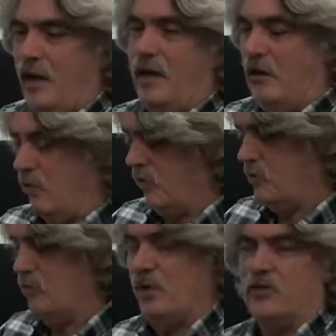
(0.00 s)
and it
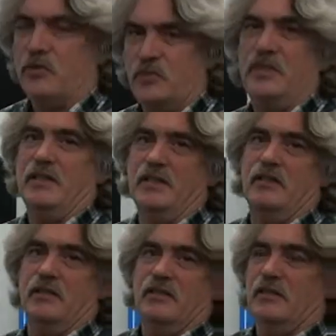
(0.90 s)
also measures
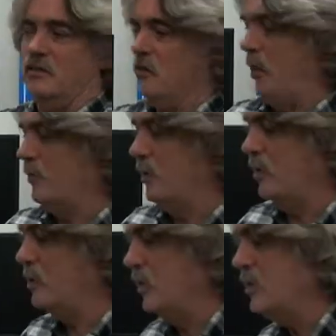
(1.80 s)
resistance. And so I'm
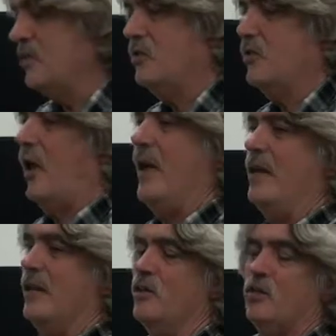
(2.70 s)
going to just try
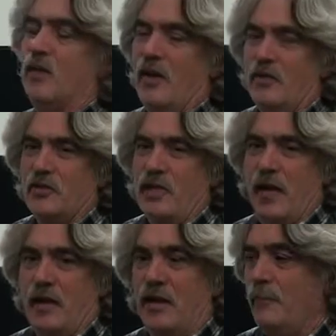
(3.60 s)
and get you to
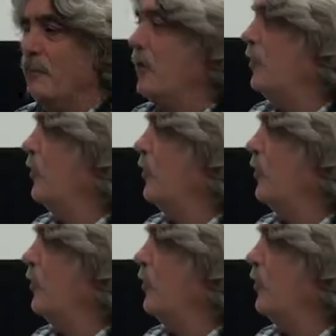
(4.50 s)
understand the